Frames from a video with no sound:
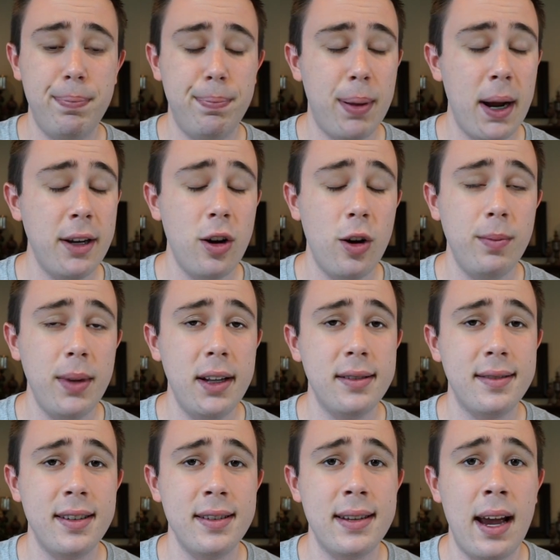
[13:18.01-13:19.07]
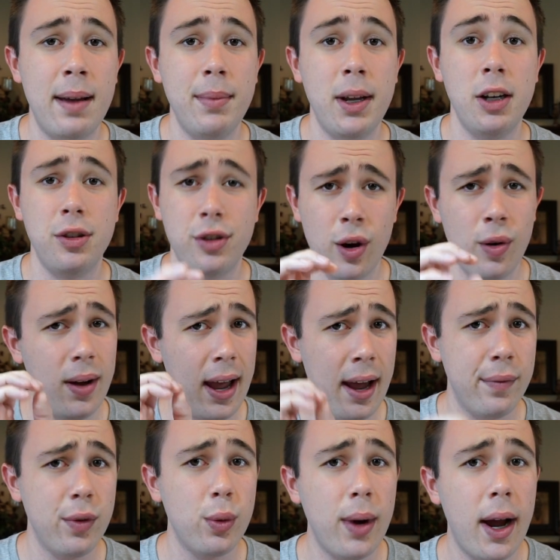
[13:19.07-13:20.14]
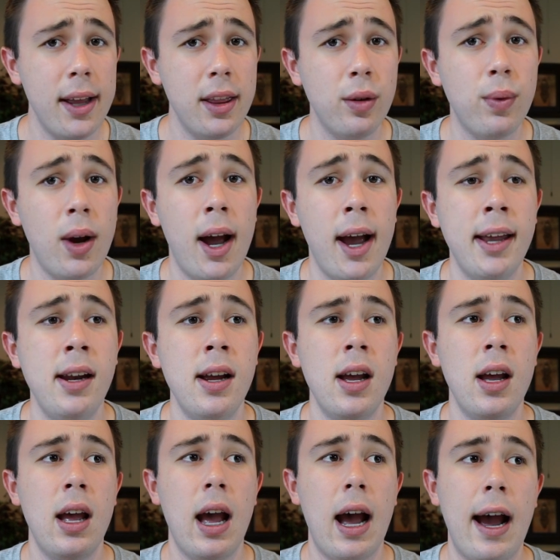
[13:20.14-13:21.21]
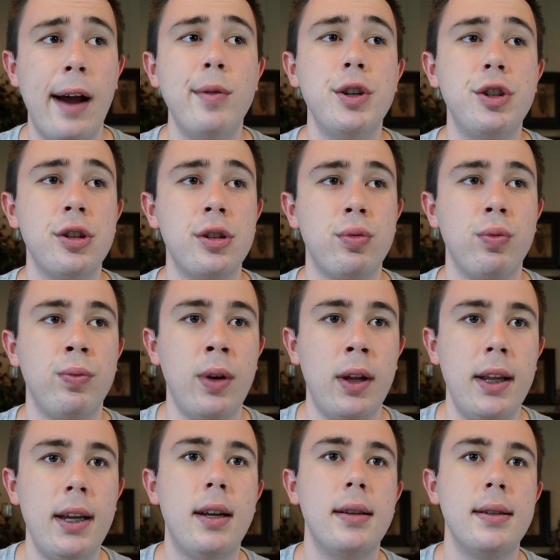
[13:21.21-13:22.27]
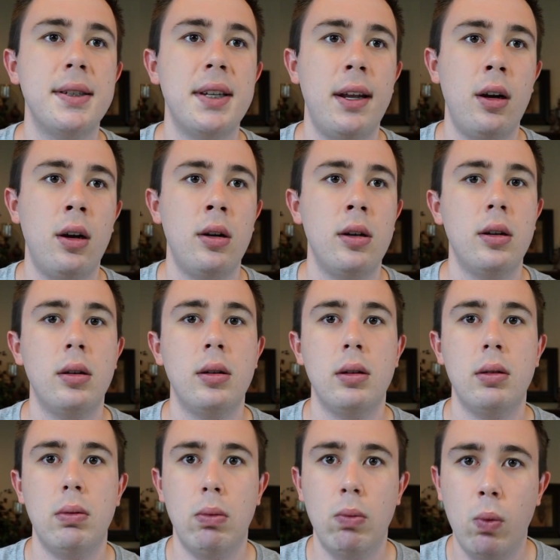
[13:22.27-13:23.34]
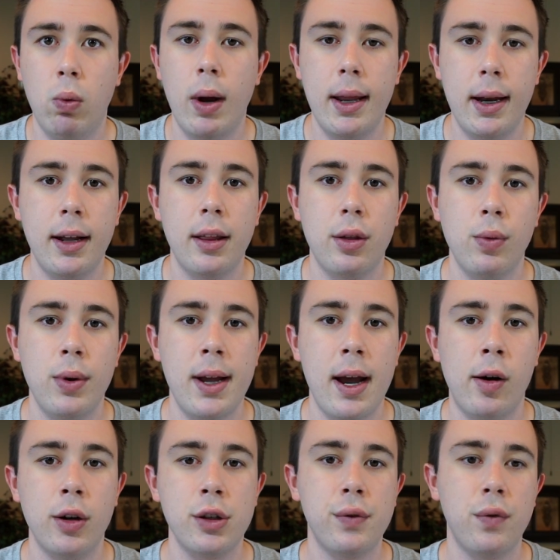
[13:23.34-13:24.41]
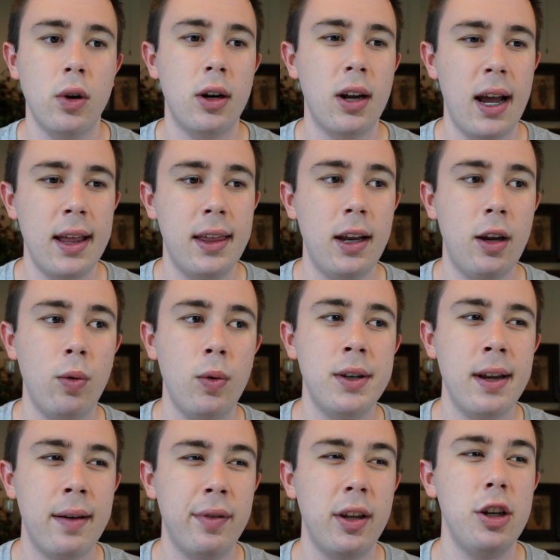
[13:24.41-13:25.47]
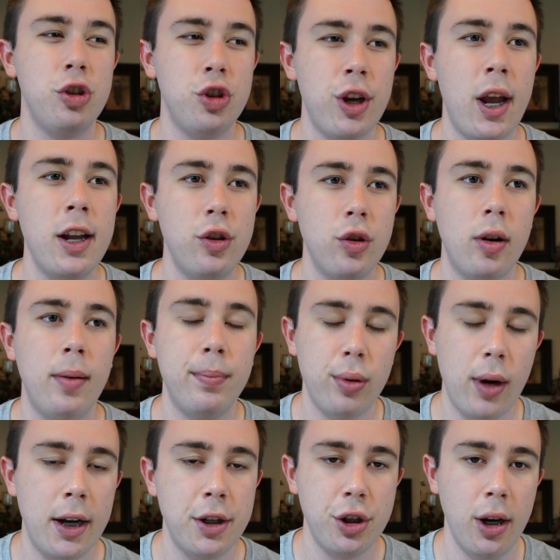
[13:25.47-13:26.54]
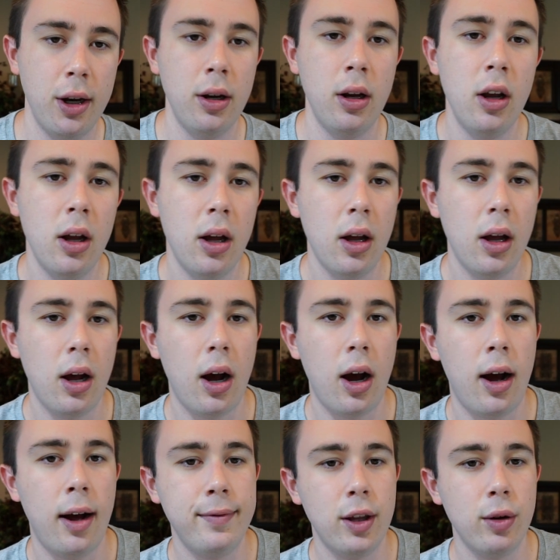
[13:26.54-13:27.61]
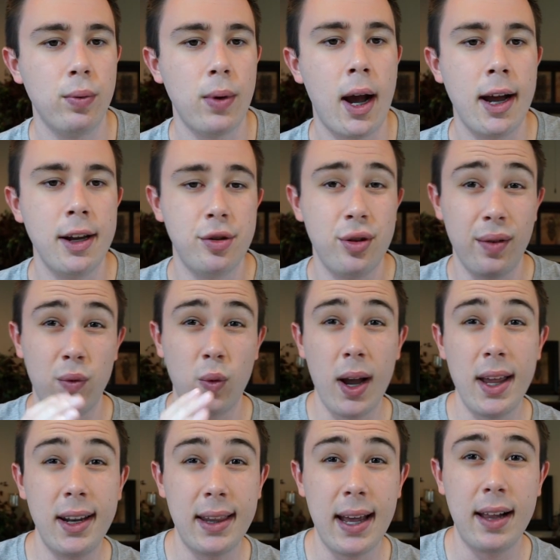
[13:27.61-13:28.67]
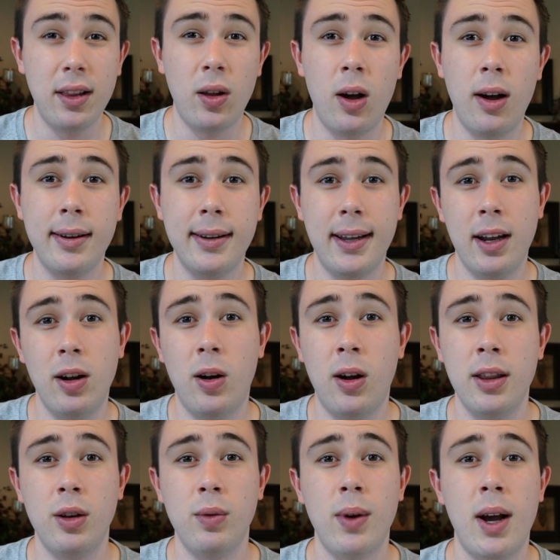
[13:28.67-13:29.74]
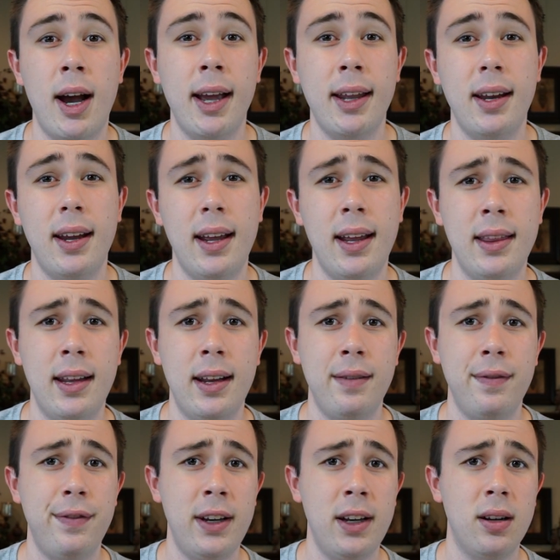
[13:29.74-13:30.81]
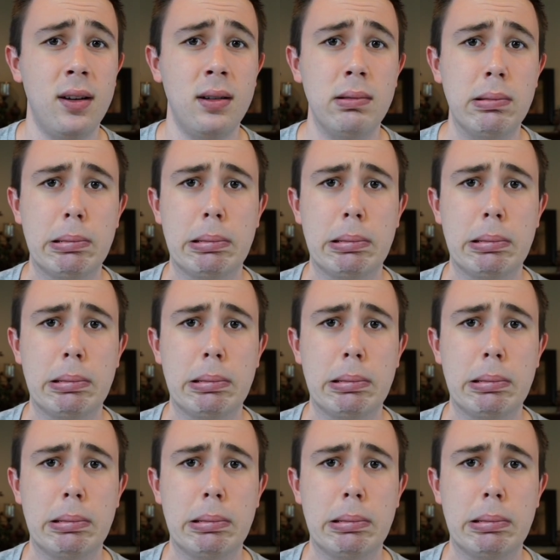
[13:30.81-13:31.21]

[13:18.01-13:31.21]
By no means does that mean don't ever ride the ride. I would just really consider waiting 3 hours for it. I think it would definitely jade your impression of the ride to have waited that long, get on the ride, and then feel